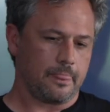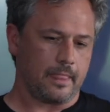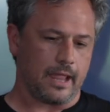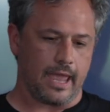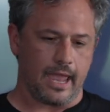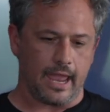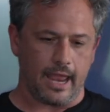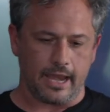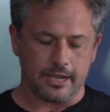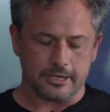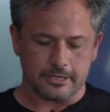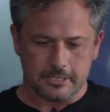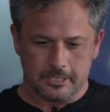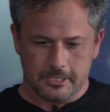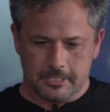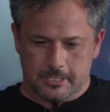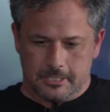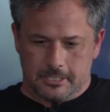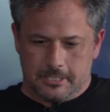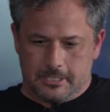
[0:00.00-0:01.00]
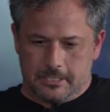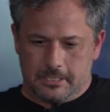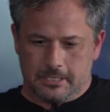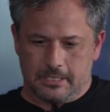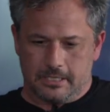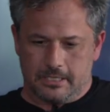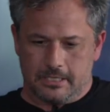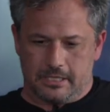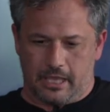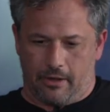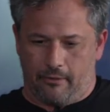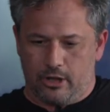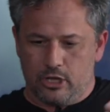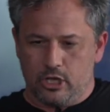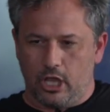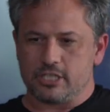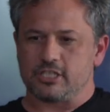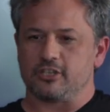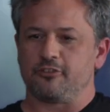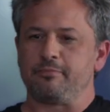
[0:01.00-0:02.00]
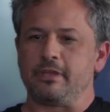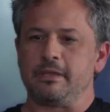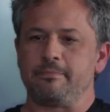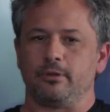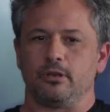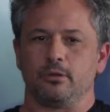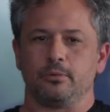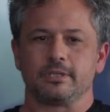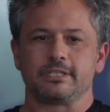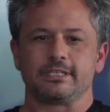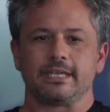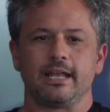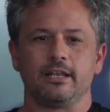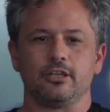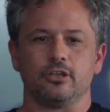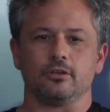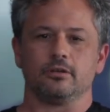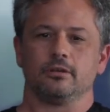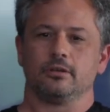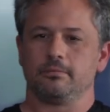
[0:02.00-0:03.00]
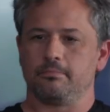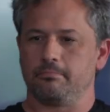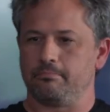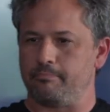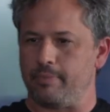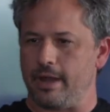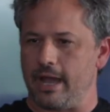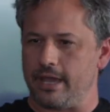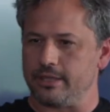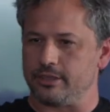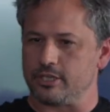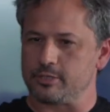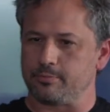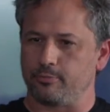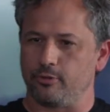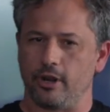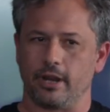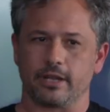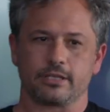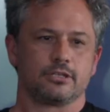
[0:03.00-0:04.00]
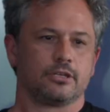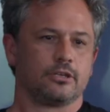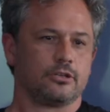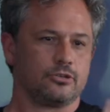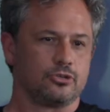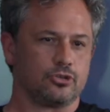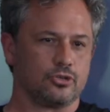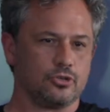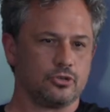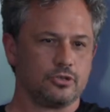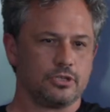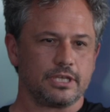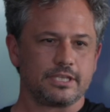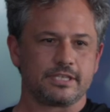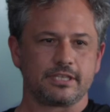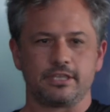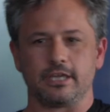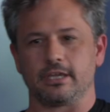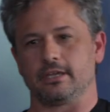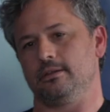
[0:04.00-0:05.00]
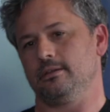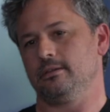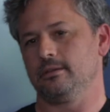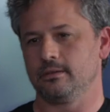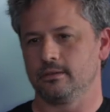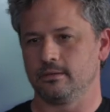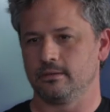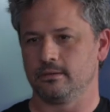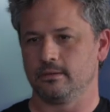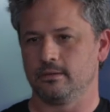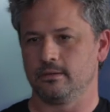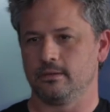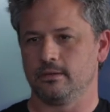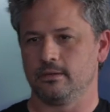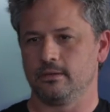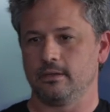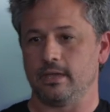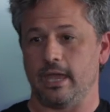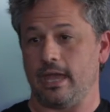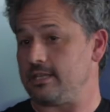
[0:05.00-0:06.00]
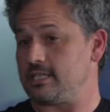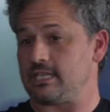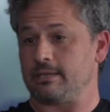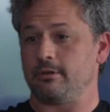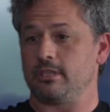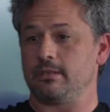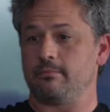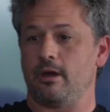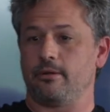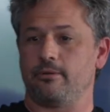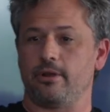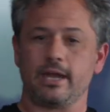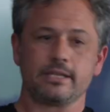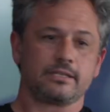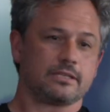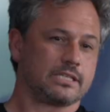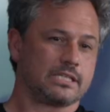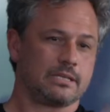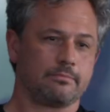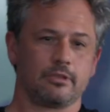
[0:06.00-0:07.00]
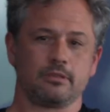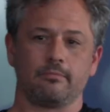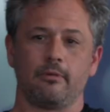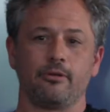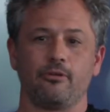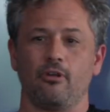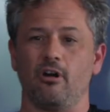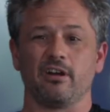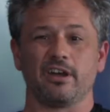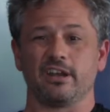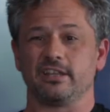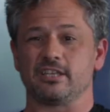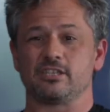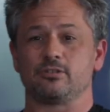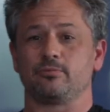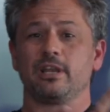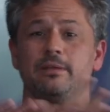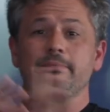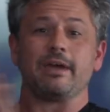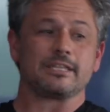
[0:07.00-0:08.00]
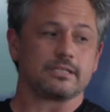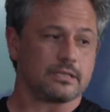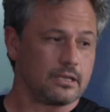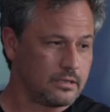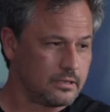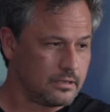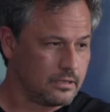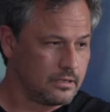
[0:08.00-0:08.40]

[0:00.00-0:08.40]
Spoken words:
and there are lots of people who will tell you, buy this product, do this thing. And some of them are right and some of them are wrong, and it doesn't really matter.